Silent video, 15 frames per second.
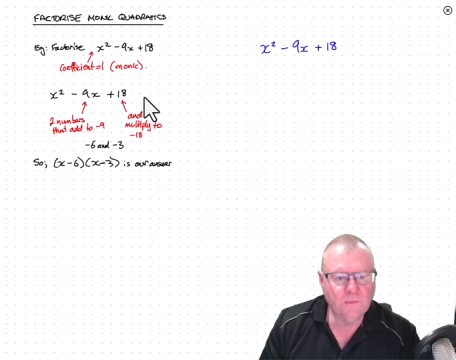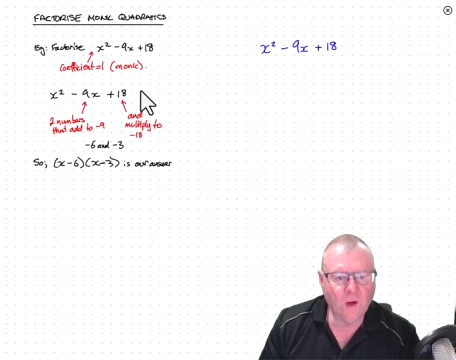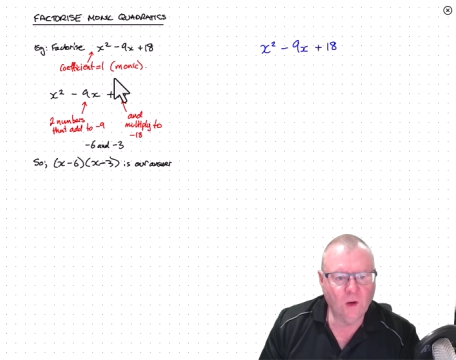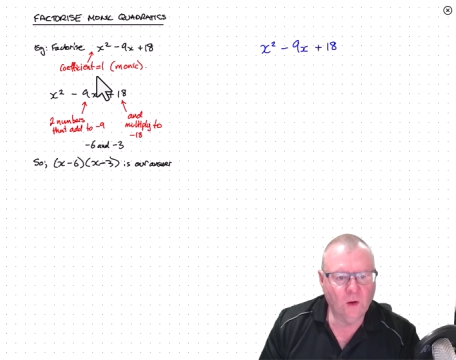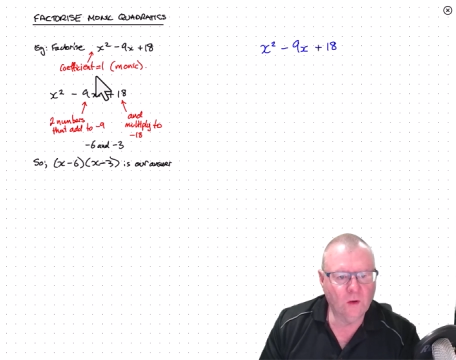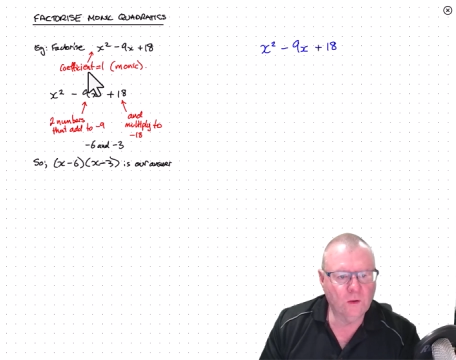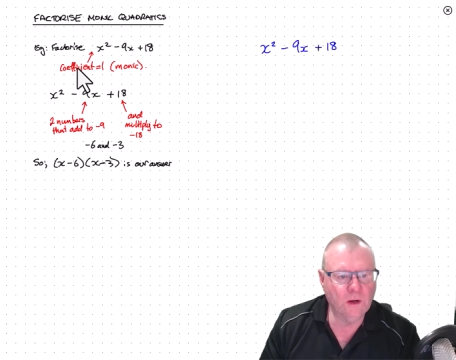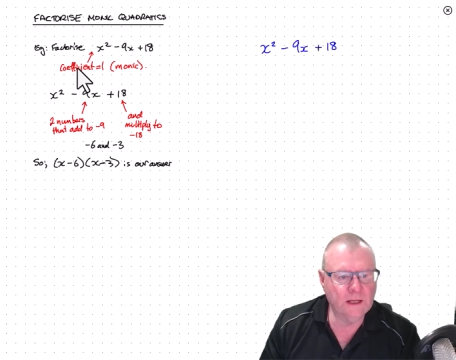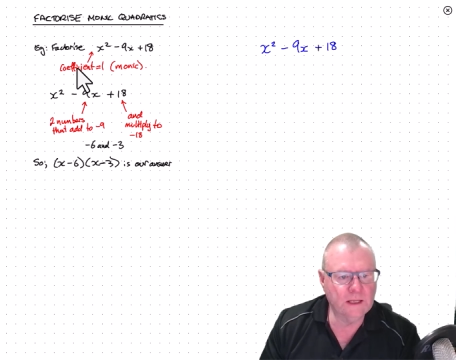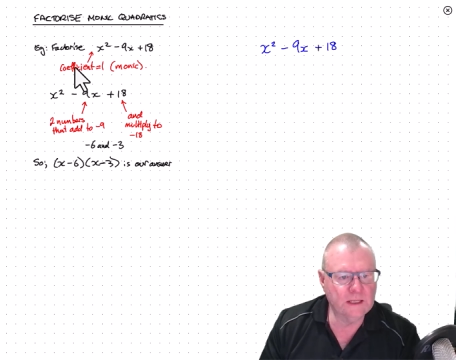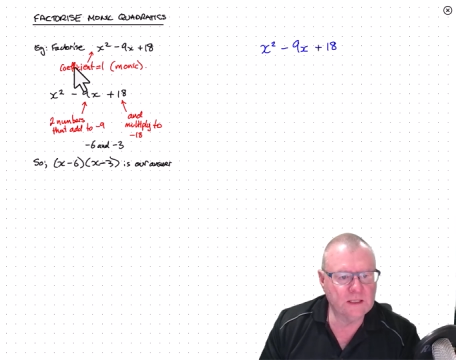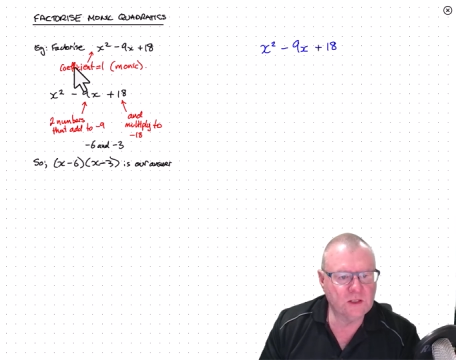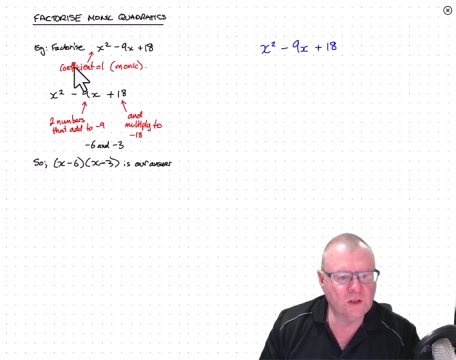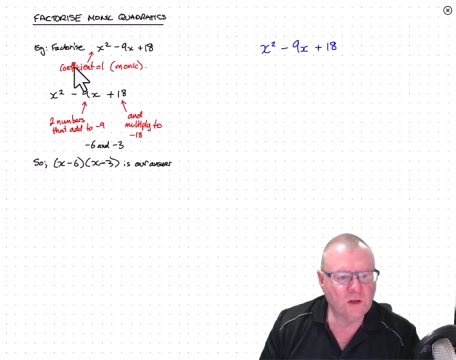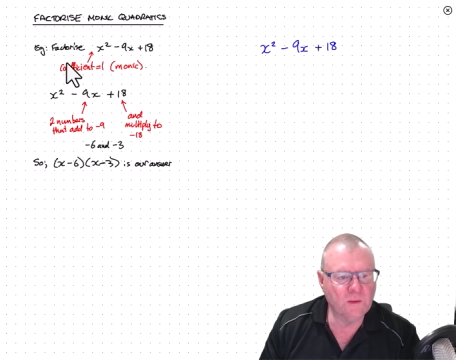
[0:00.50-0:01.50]
Alright,
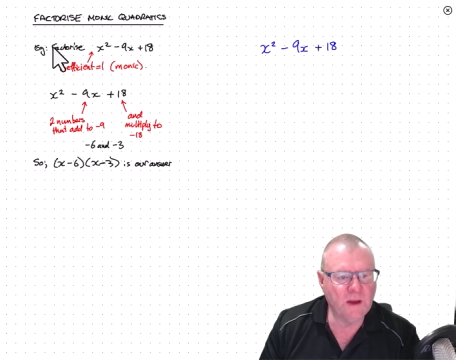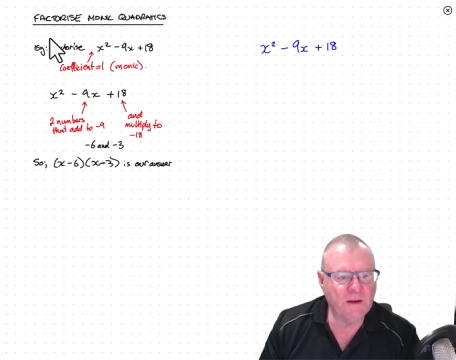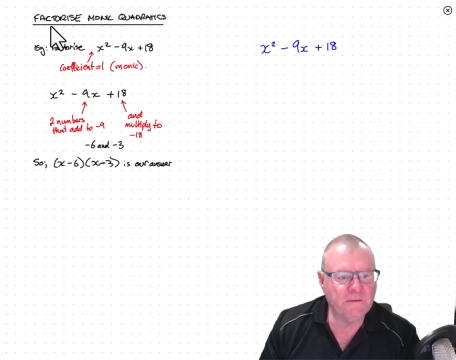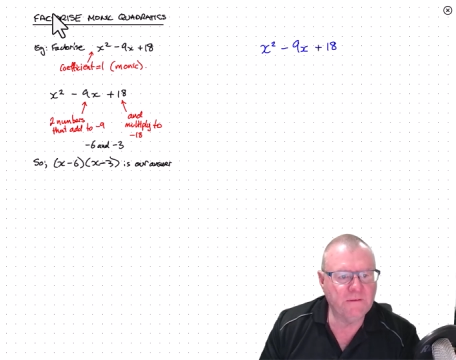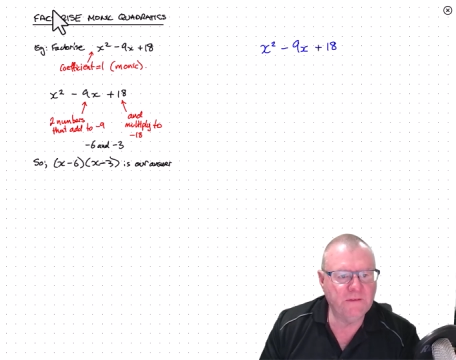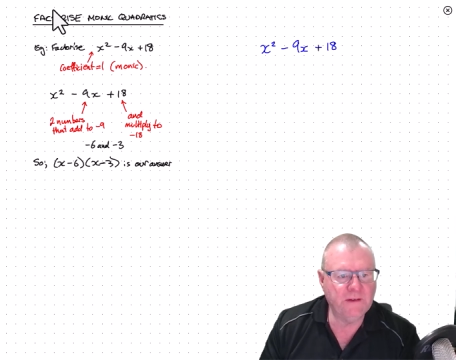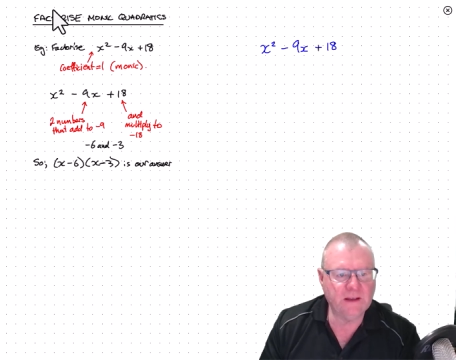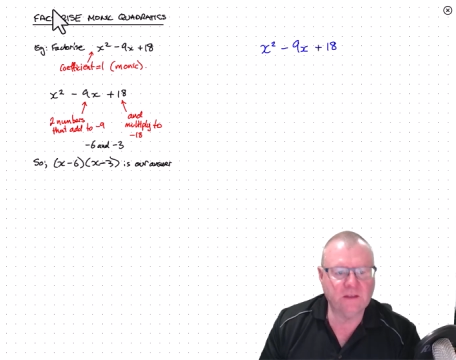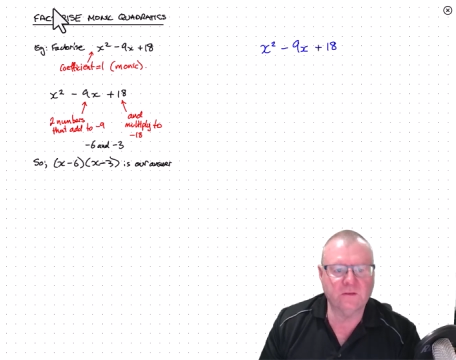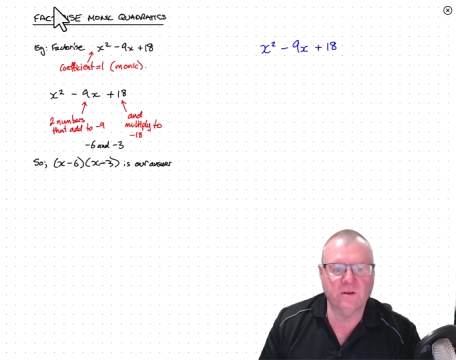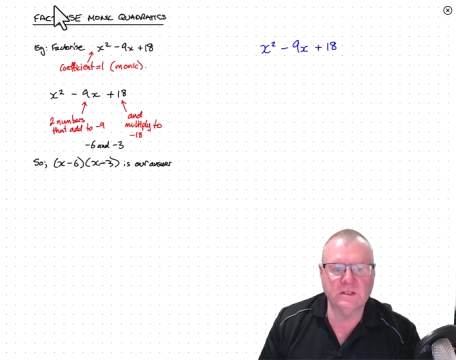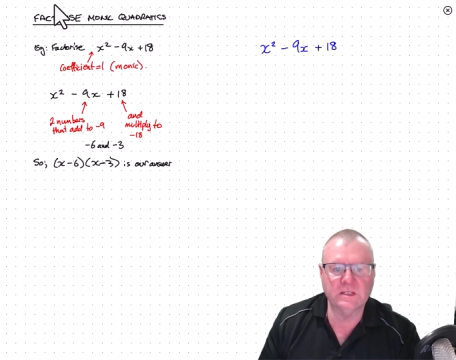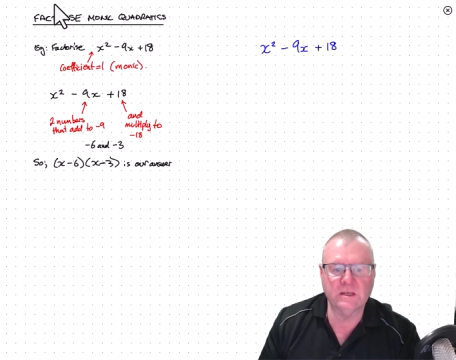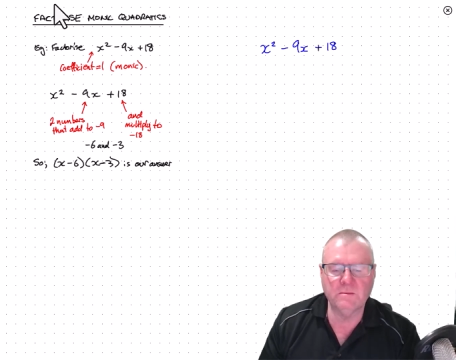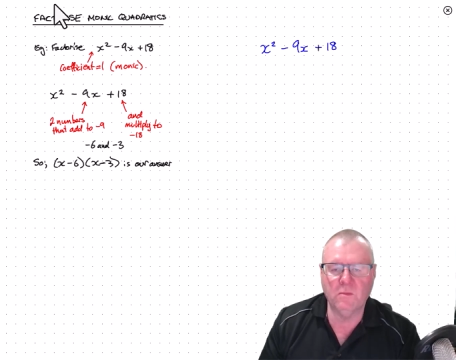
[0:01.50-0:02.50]
let's talk about
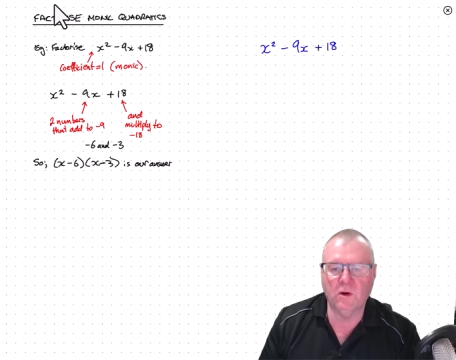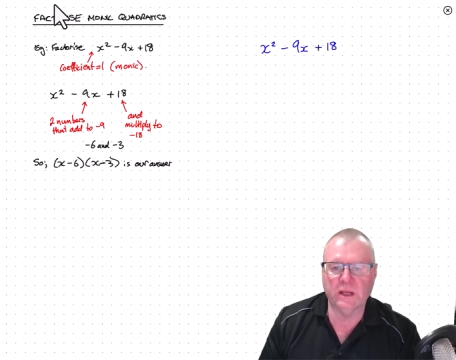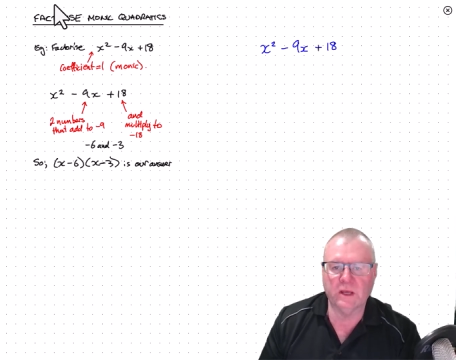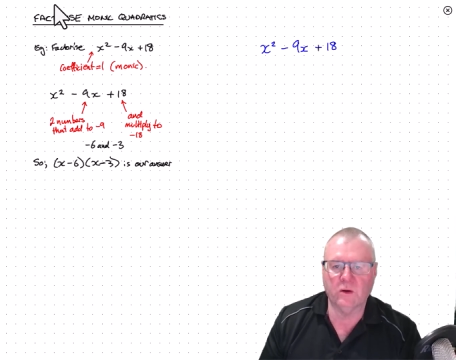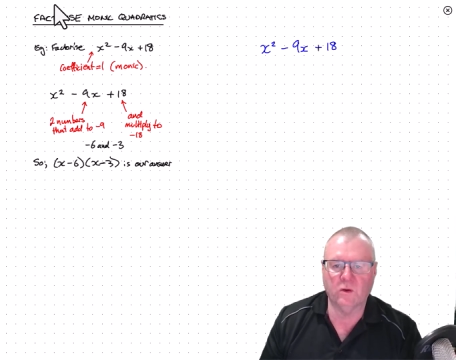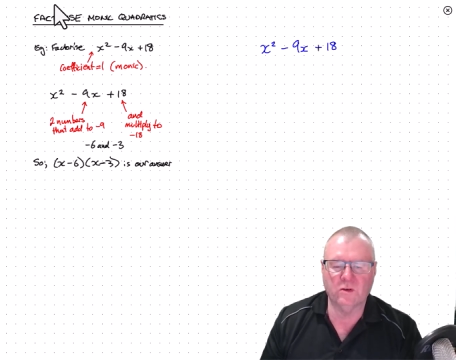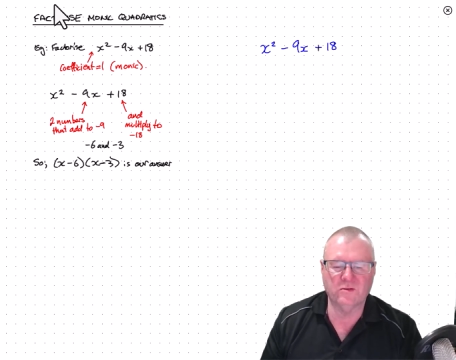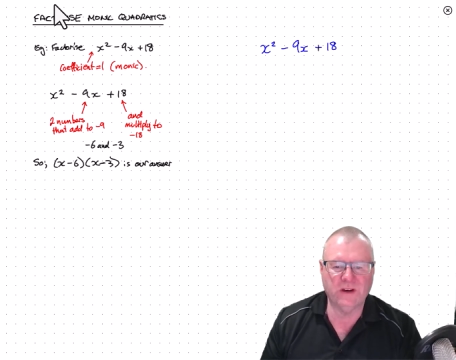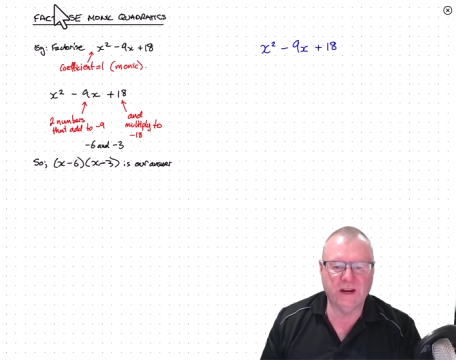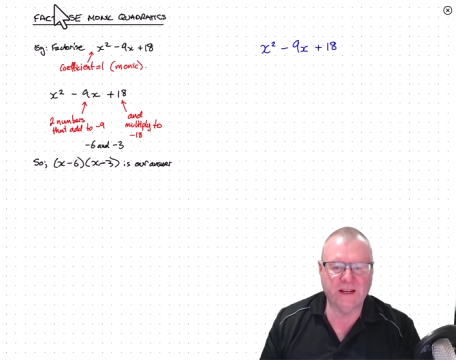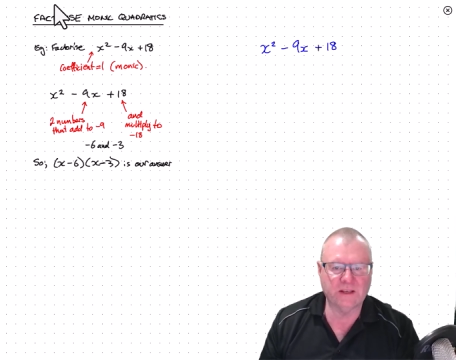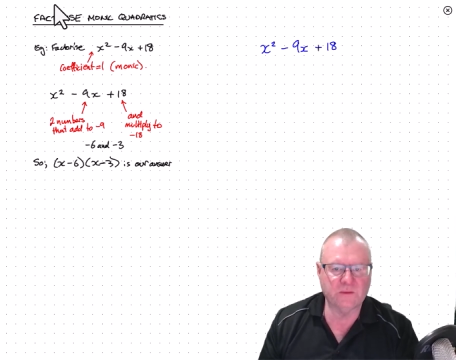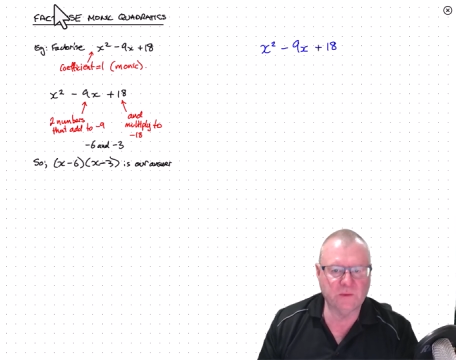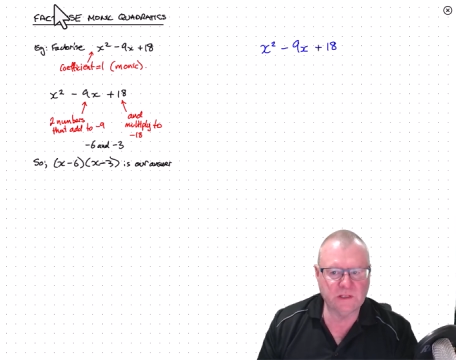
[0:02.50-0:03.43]
factorising monic quadratics,